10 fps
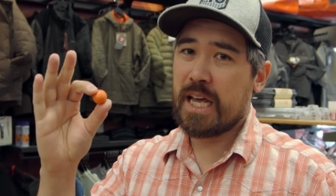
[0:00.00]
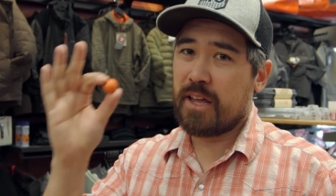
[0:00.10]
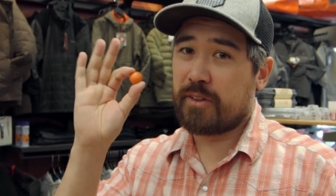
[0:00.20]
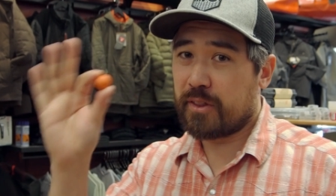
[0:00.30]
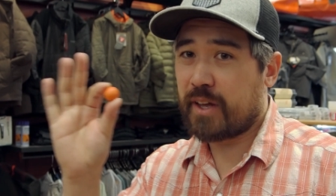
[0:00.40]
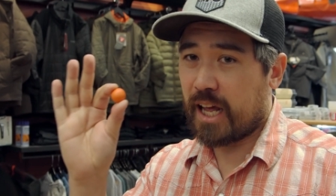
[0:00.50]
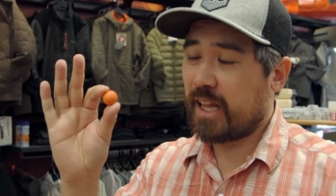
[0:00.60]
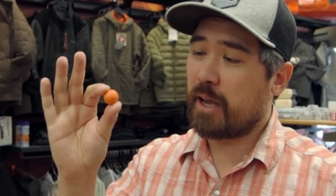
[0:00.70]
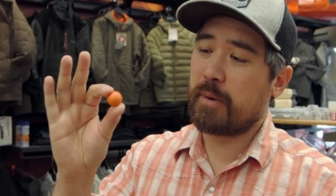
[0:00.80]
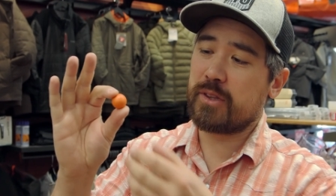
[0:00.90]
The other thing I
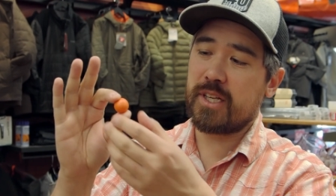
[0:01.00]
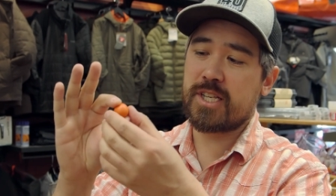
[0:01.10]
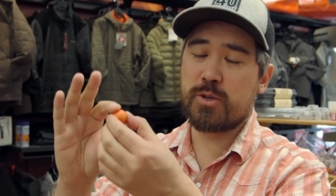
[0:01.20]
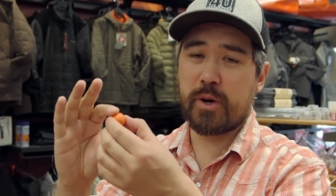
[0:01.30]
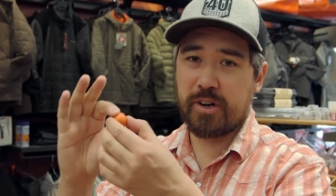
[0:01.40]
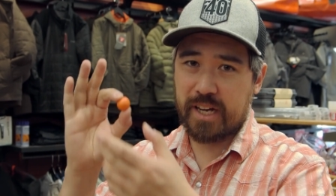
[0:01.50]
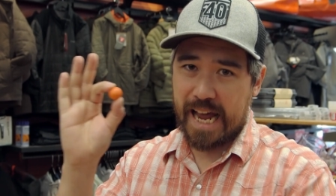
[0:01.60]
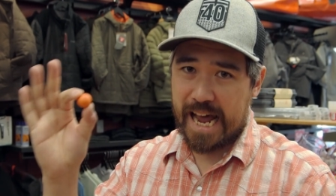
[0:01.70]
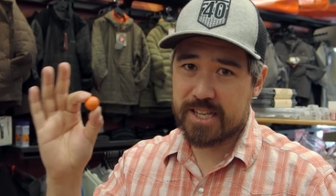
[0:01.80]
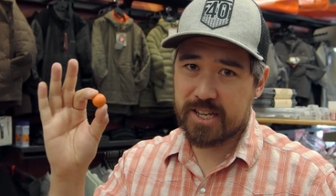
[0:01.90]
like about this is when you're
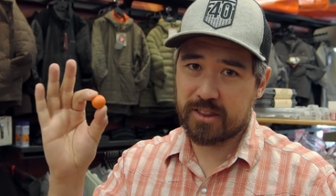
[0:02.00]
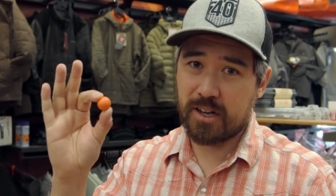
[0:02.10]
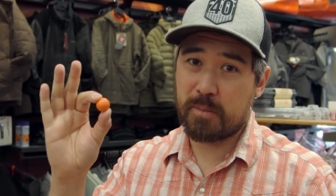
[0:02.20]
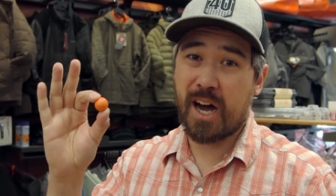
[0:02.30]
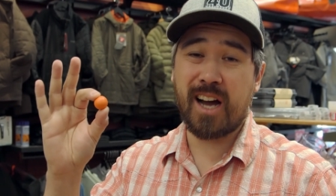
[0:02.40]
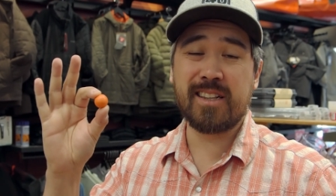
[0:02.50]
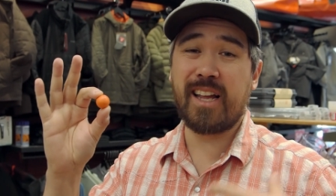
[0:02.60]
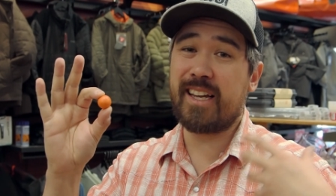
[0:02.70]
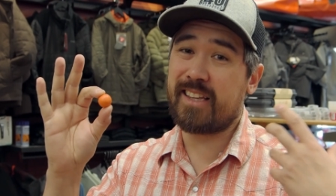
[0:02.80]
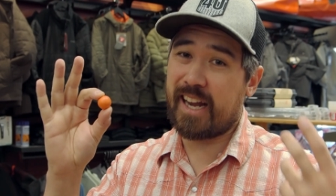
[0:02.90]
casting them,
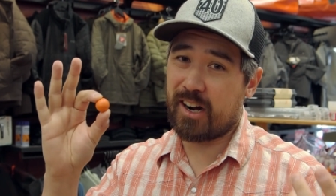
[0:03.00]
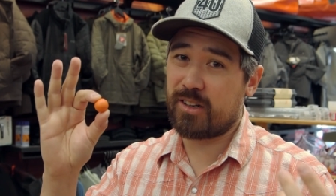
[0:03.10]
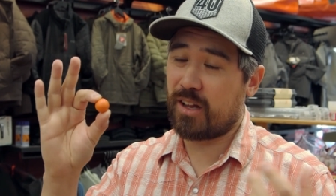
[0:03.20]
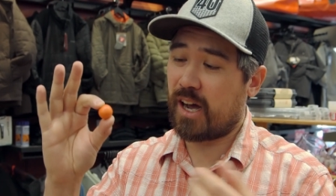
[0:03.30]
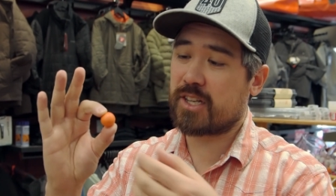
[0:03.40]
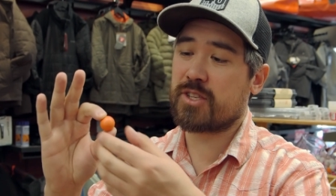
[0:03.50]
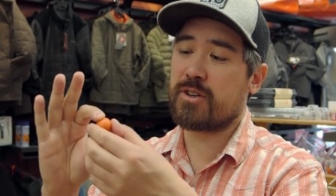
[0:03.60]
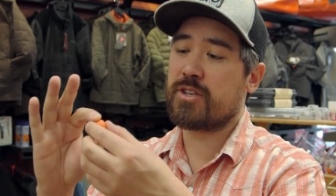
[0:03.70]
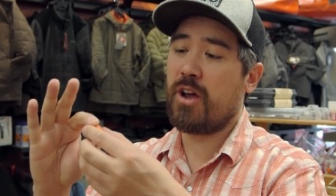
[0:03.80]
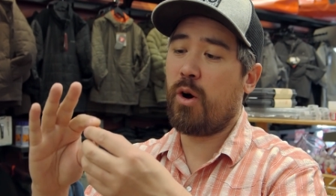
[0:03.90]
unlike the airlocks,
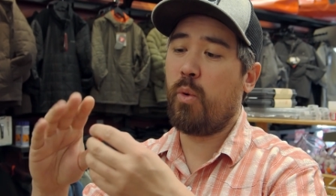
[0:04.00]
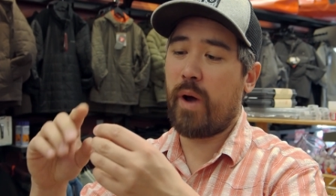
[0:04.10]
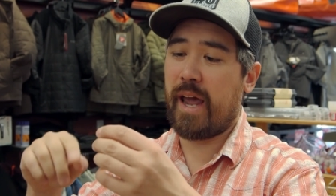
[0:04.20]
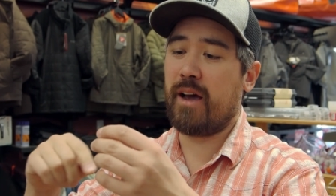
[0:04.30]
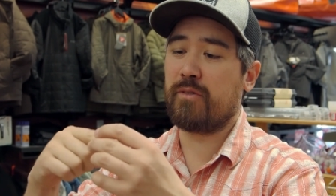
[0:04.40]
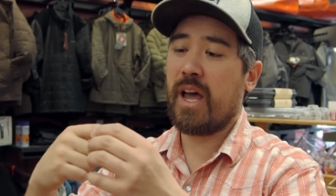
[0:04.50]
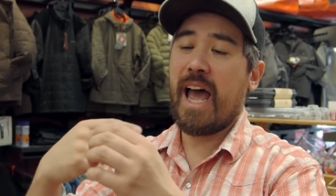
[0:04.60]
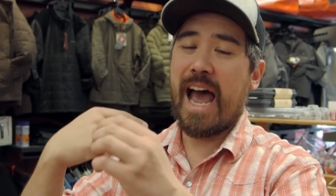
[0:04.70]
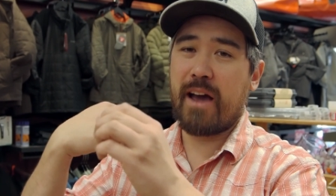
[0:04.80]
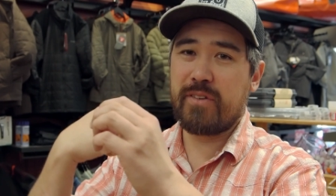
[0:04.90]
there's no way of
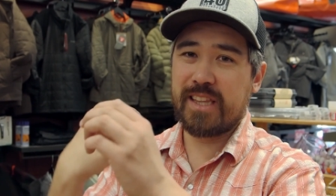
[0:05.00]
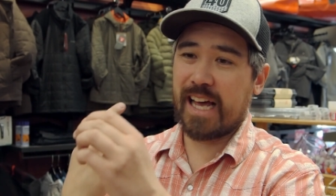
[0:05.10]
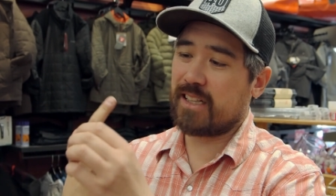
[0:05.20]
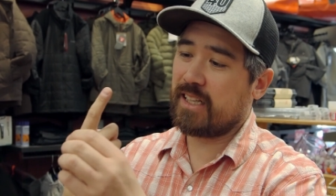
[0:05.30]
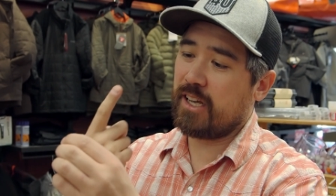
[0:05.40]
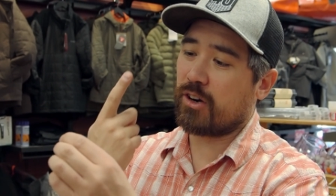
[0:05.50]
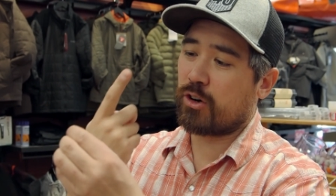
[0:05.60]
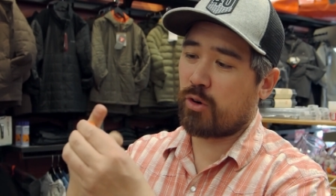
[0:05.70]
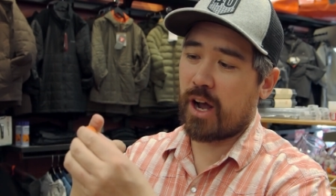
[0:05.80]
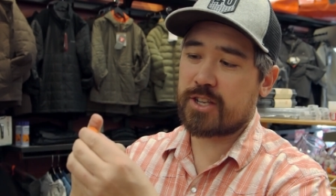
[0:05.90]
having that leader
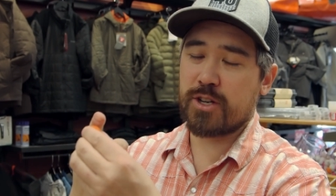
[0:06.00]
cross